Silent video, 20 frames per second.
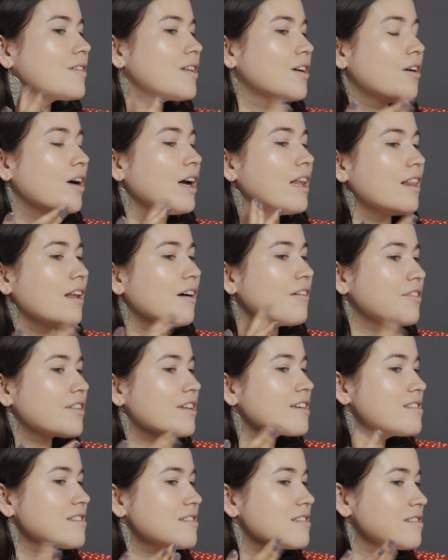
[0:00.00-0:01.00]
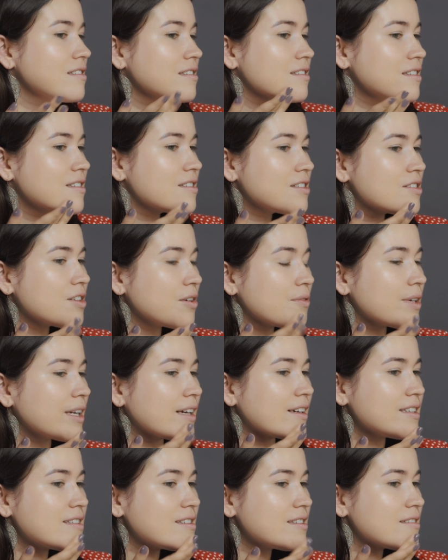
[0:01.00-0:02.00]
Oh, I love this. It's so
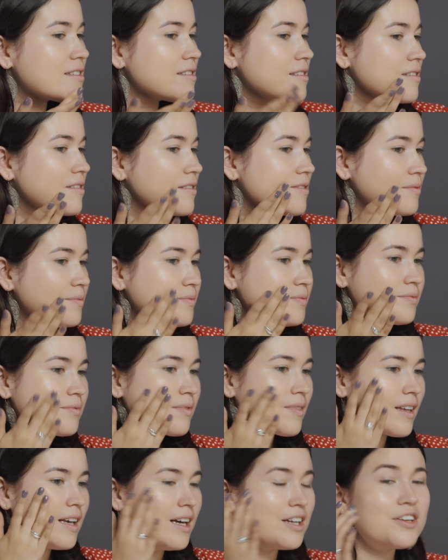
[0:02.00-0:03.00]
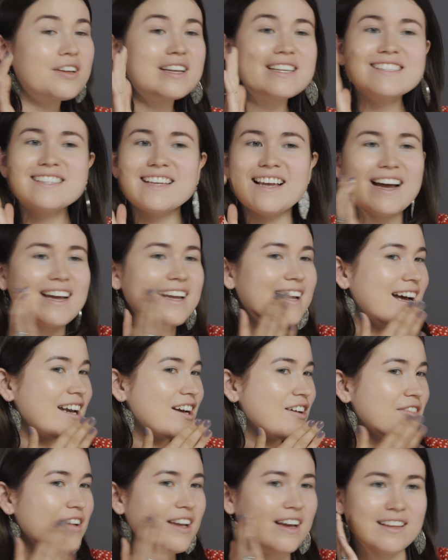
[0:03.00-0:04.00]
nice. And you can see I kind
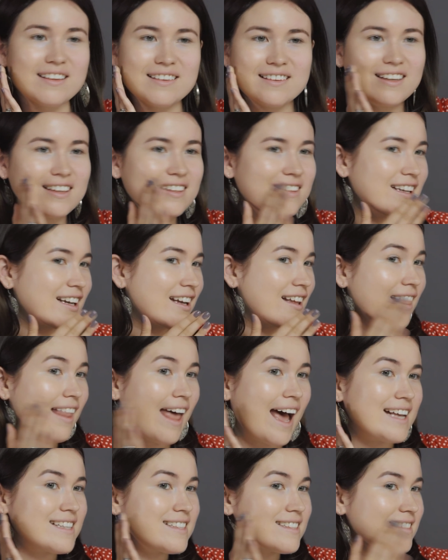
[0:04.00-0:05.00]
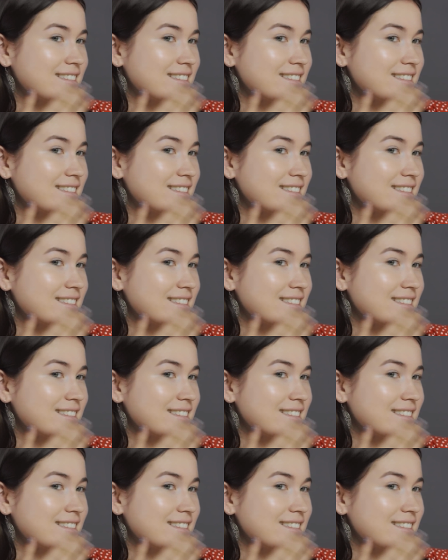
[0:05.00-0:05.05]
of get the glass